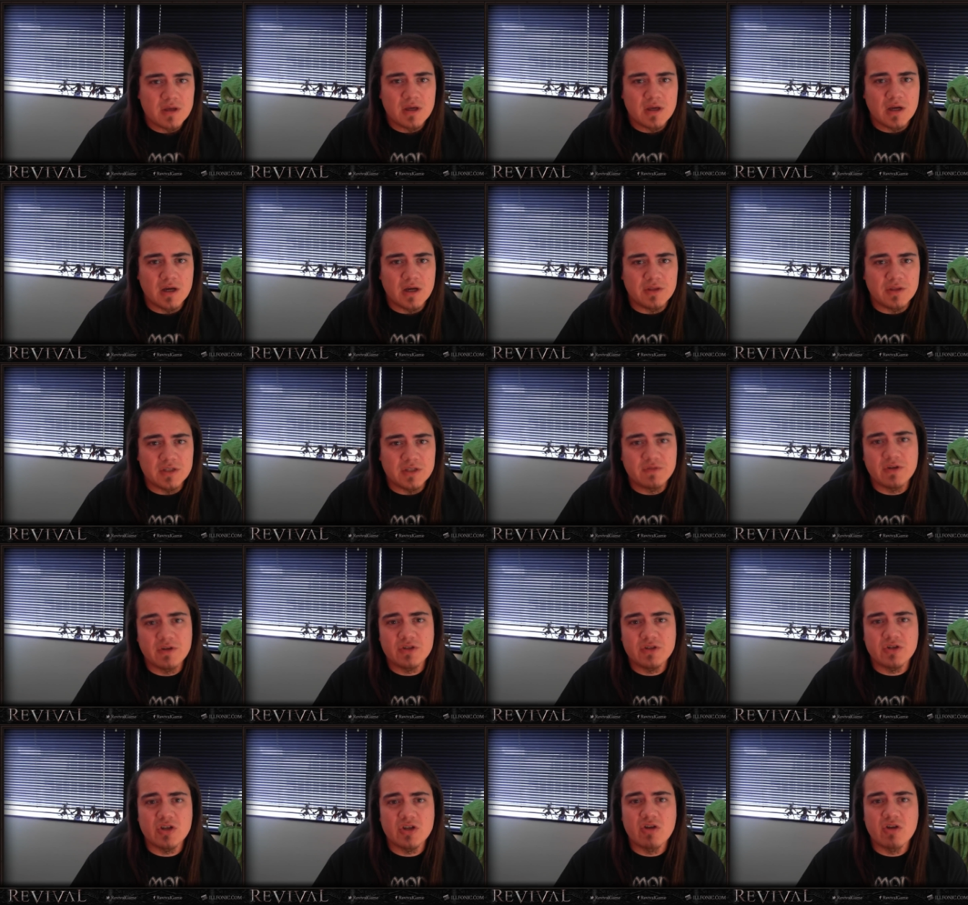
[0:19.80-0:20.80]
Uh, this video
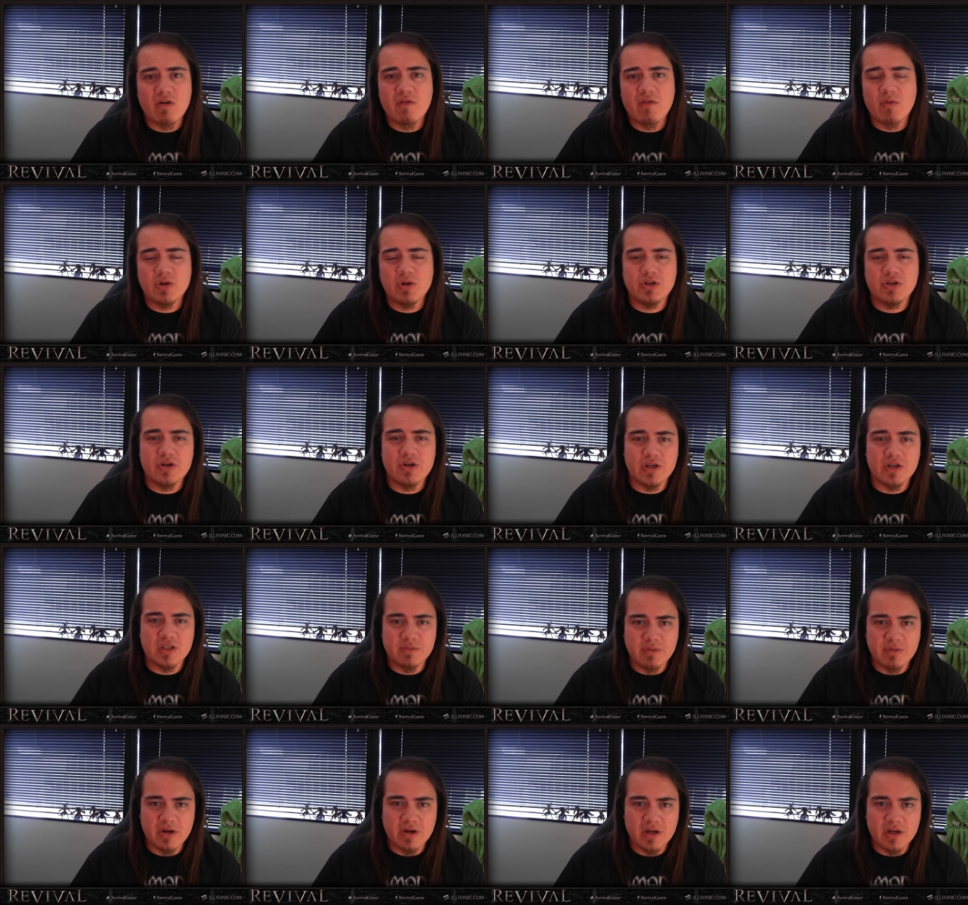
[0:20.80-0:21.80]
is going to go over what you're going to
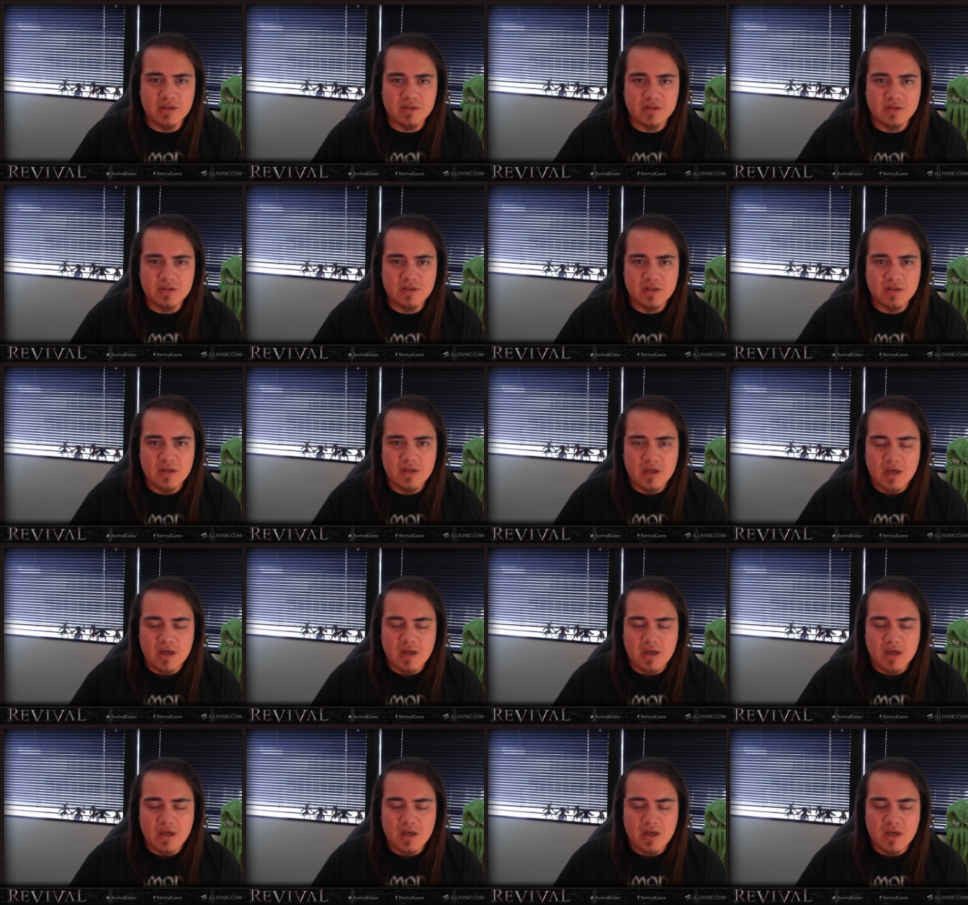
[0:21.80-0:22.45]
experience,